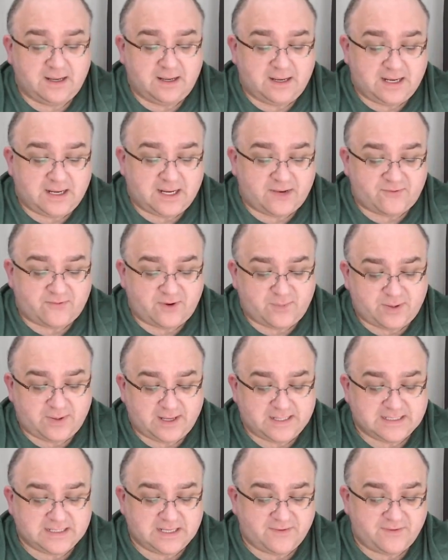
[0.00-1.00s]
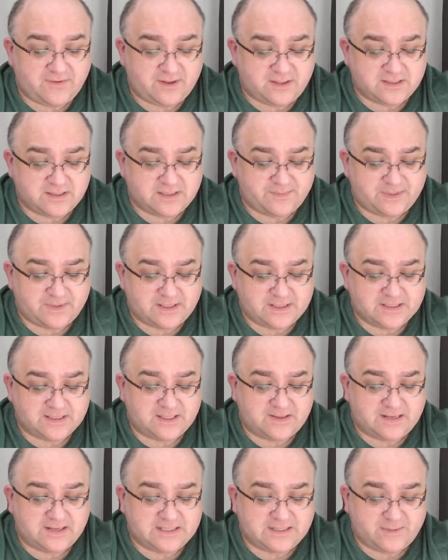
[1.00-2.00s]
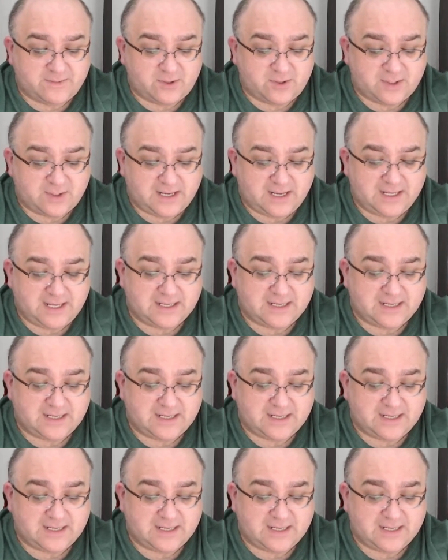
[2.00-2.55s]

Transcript: every place he feels the buzz that lets him hook in,